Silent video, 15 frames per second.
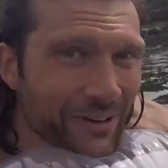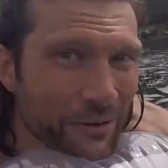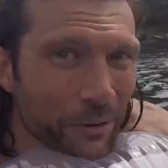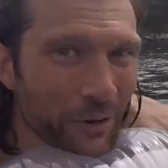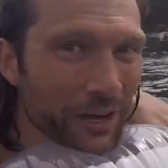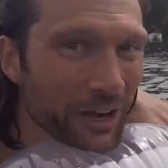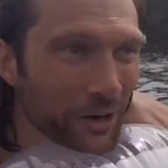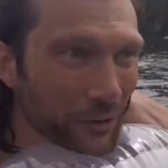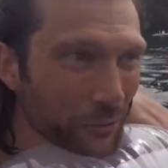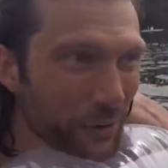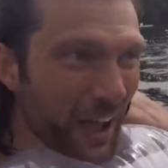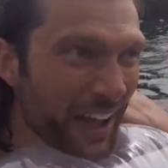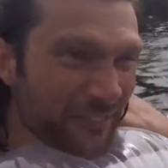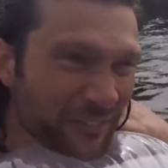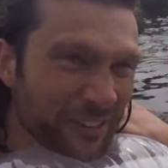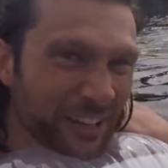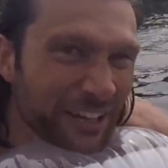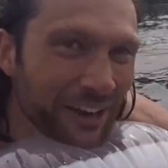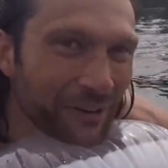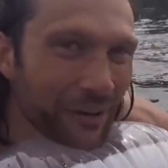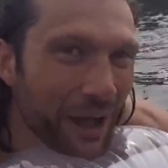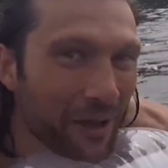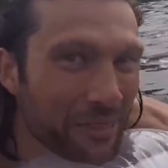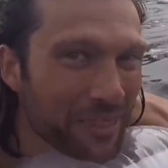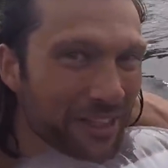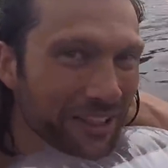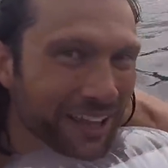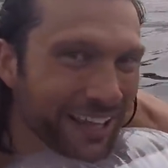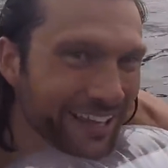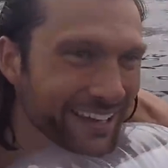We are rafting around the
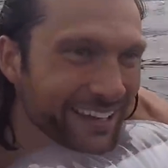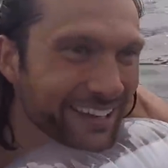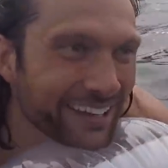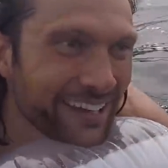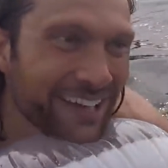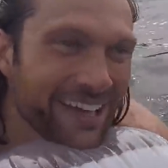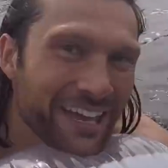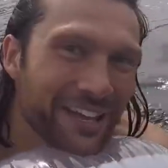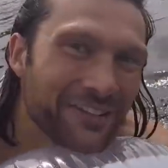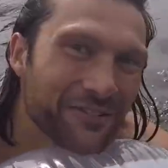lake in